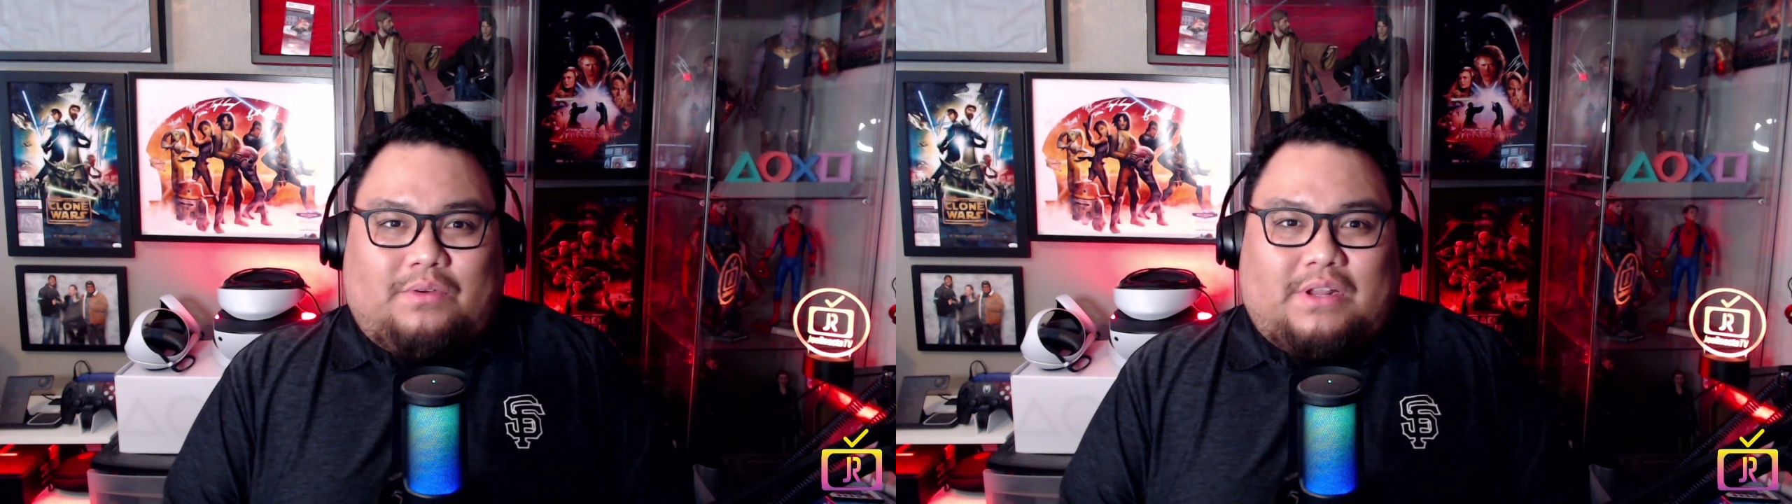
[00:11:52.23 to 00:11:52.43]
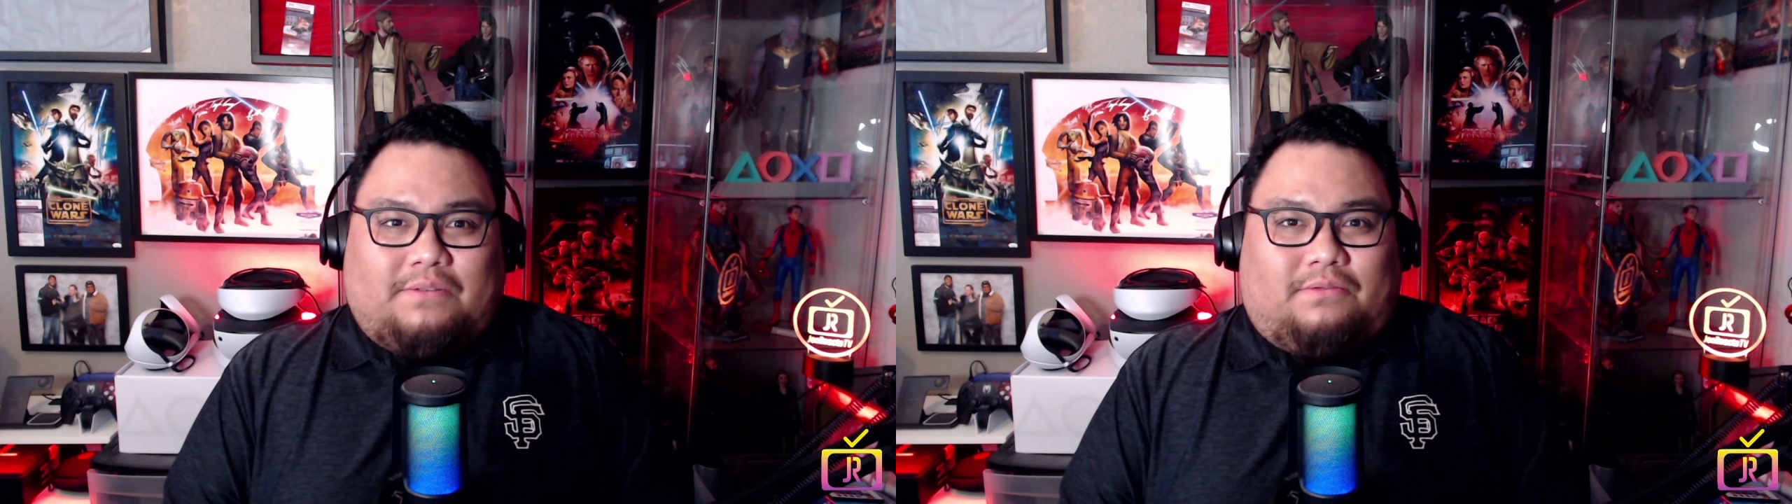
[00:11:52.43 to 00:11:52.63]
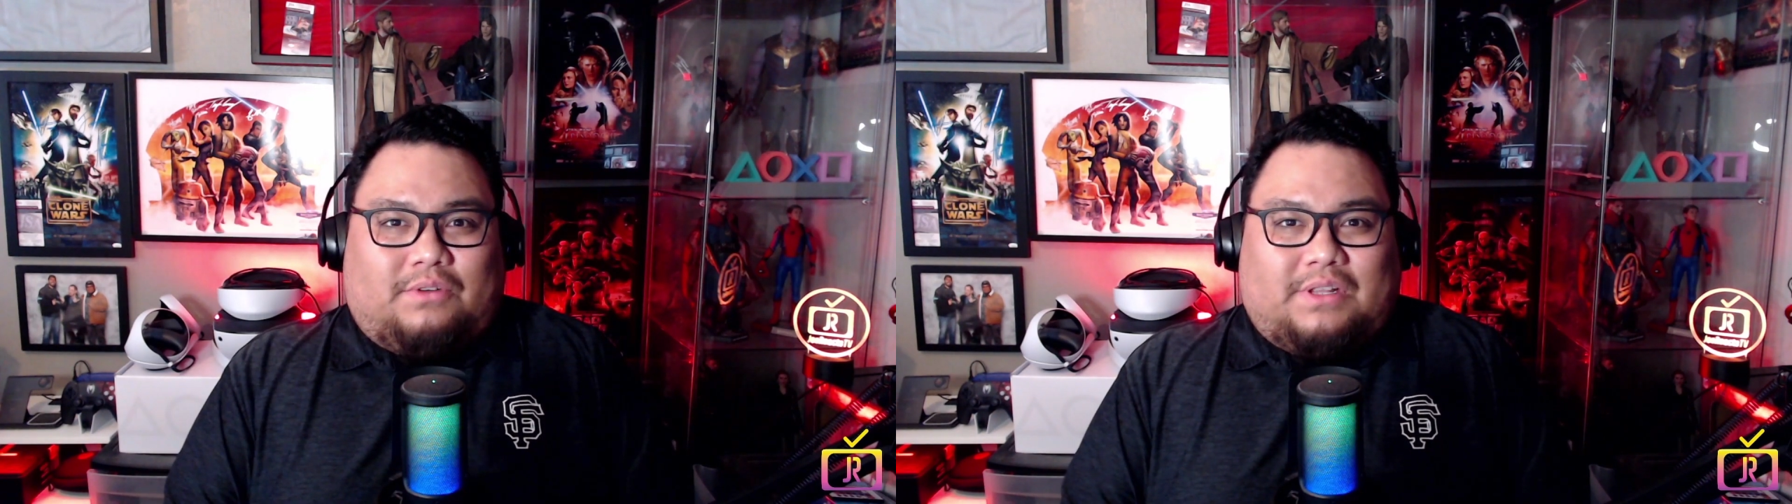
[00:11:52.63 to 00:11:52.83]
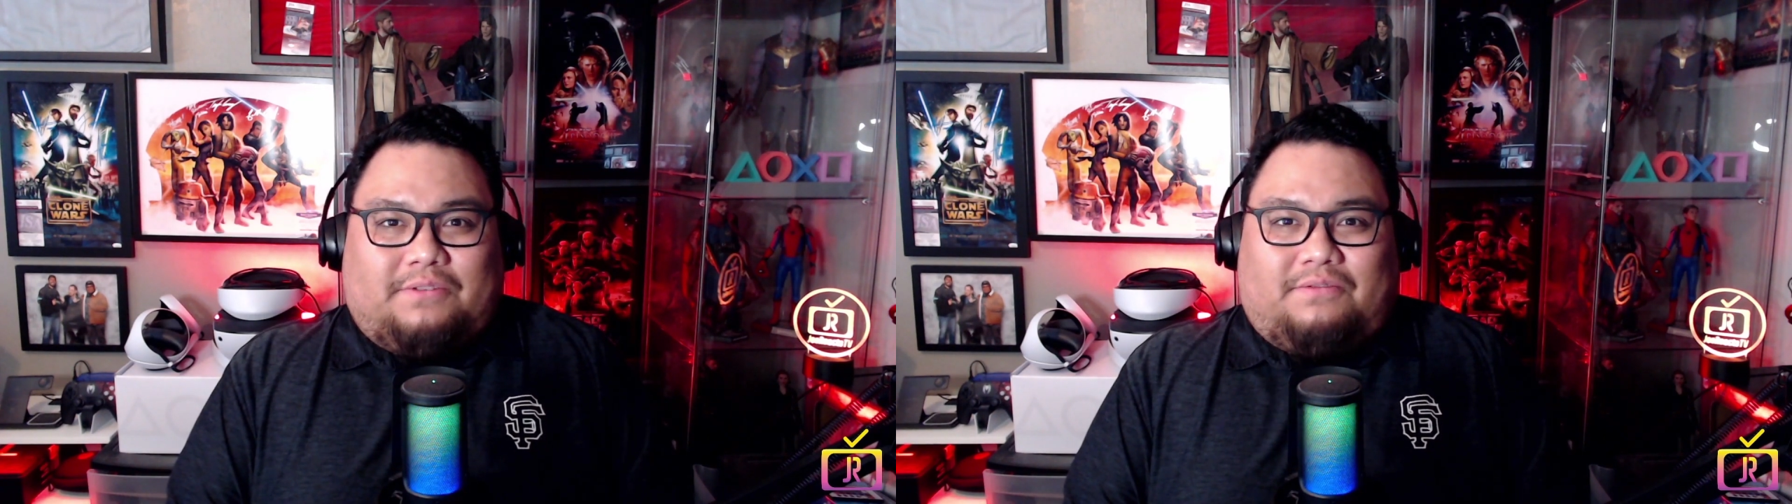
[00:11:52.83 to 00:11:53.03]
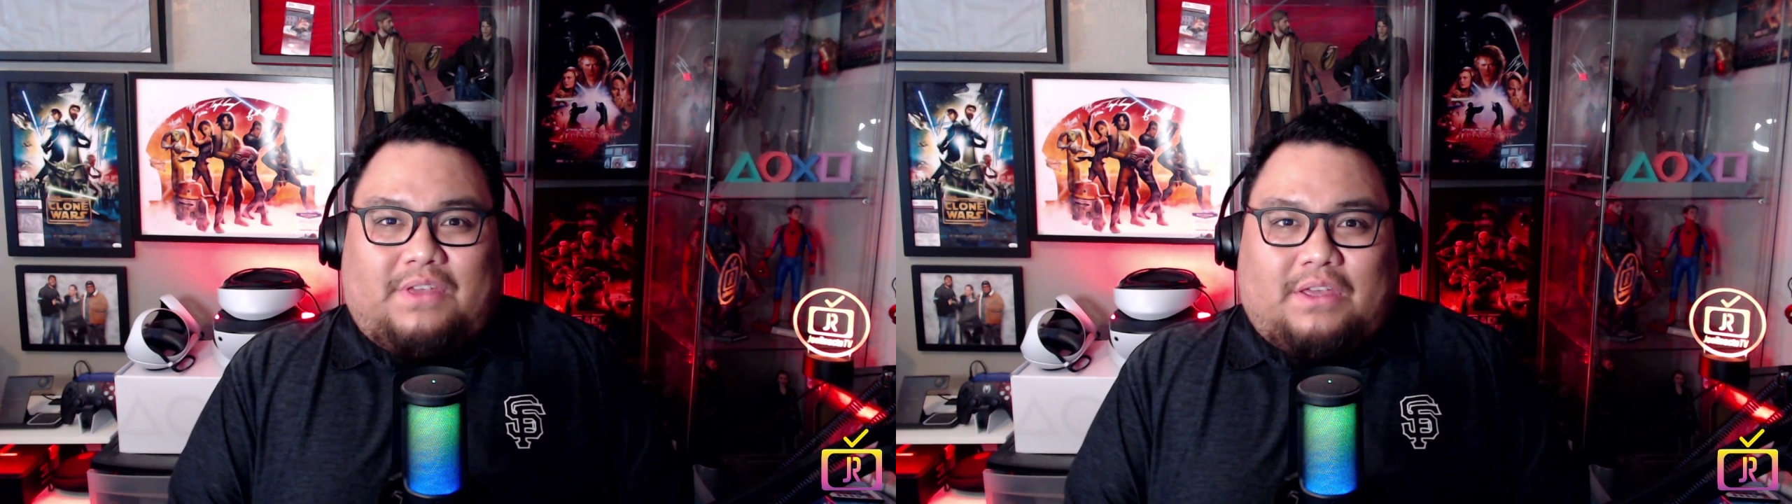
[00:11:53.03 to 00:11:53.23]
Didn't really
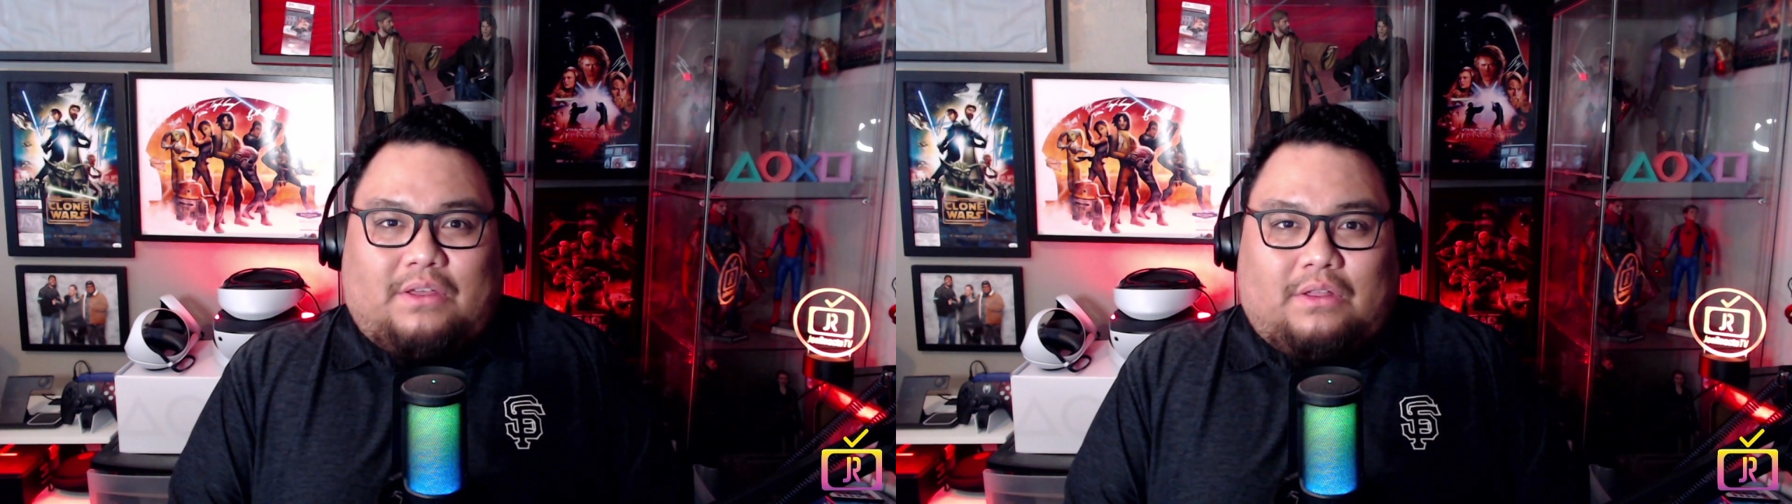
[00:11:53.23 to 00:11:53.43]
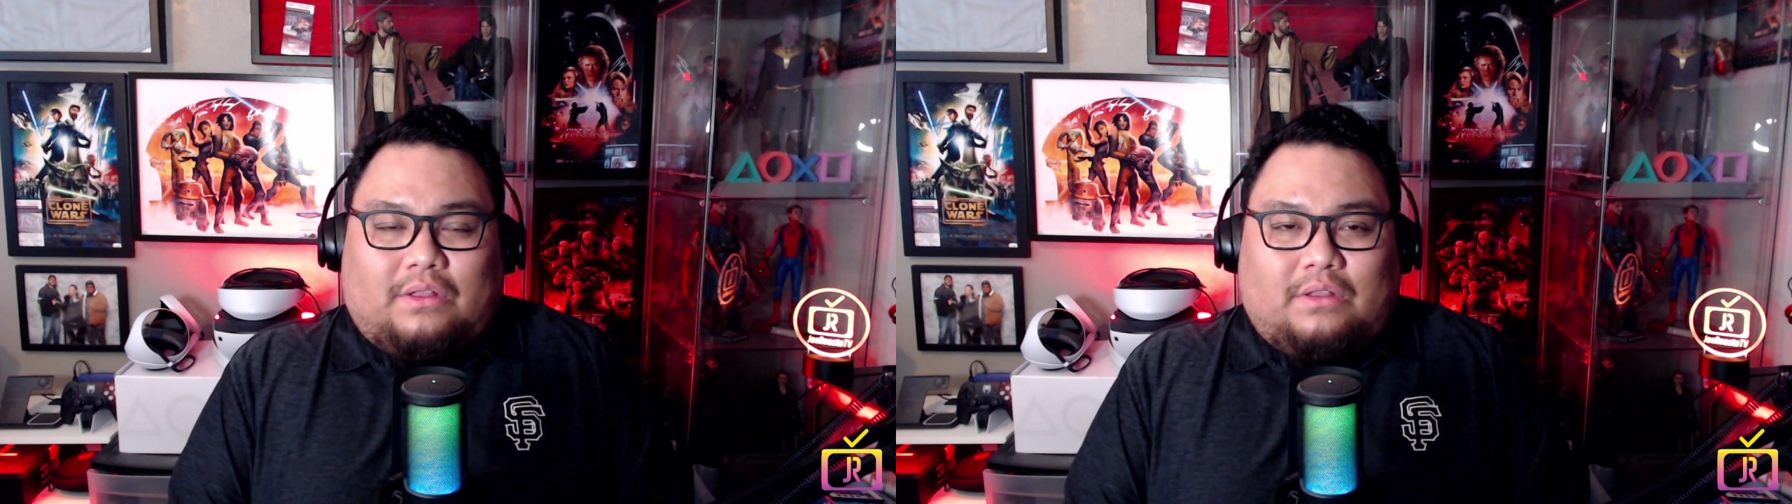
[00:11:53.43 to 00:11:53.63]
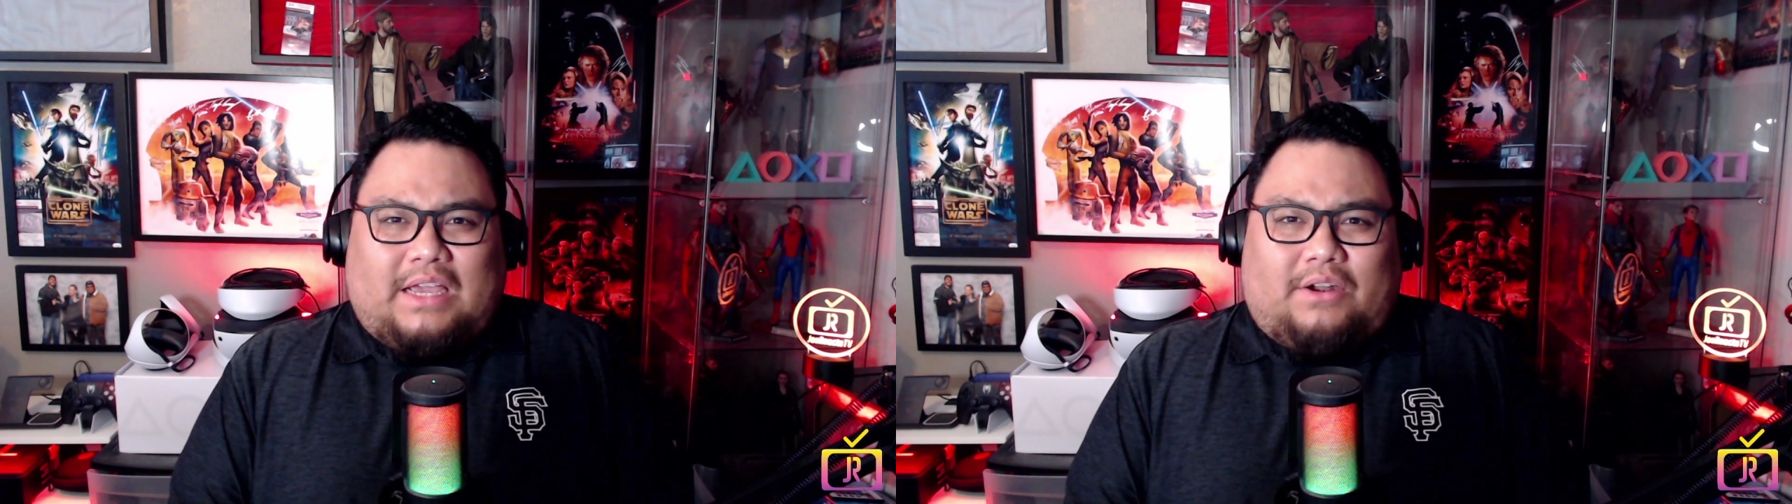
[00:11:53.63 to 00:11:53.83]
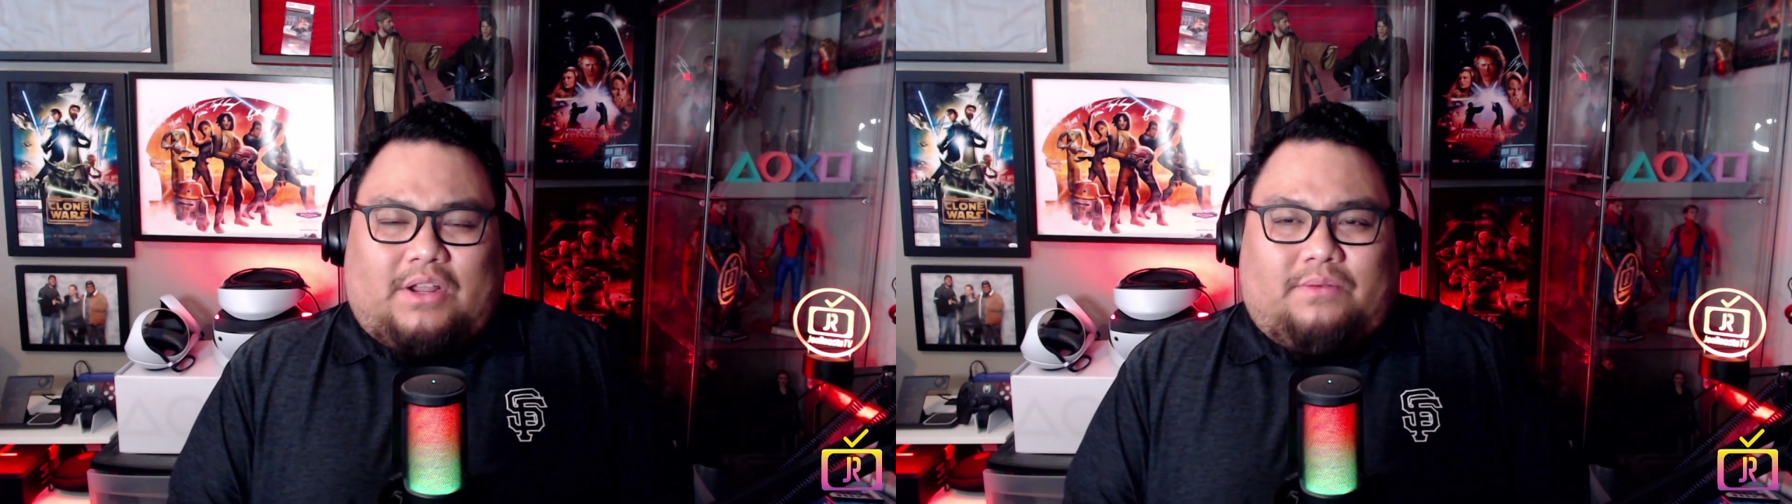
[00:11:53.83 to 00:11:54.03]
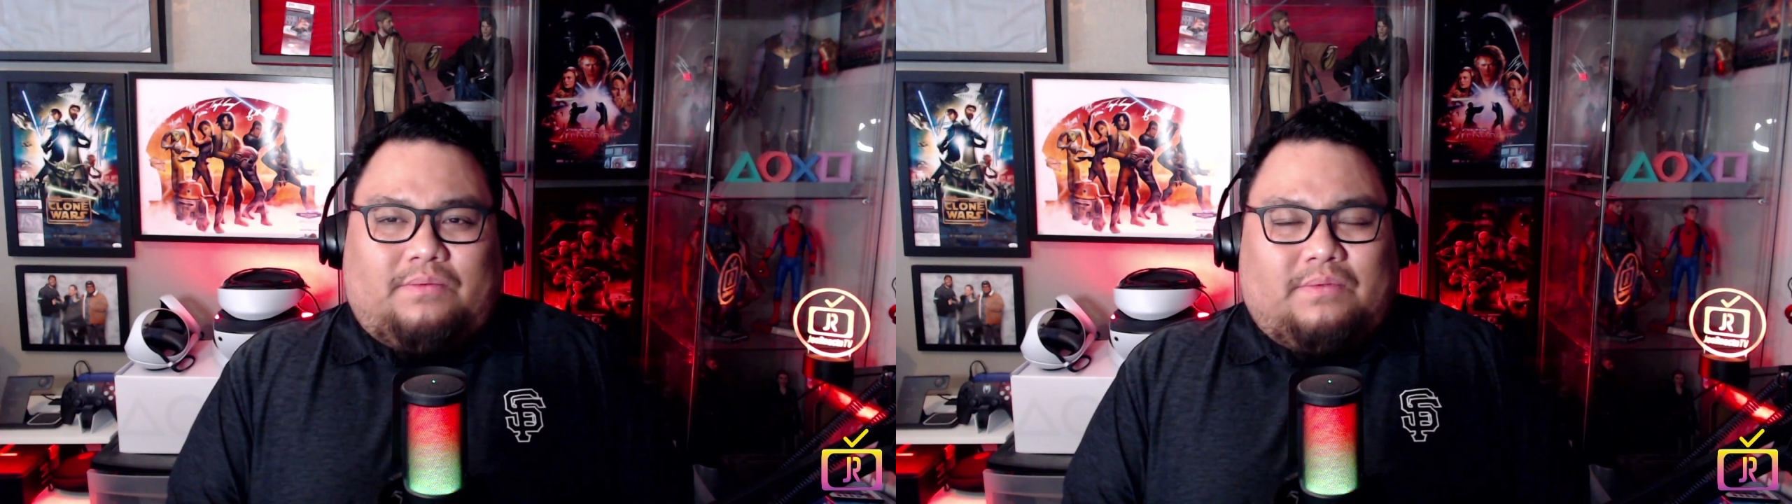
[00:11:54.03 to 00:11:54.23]
feel, I don't know.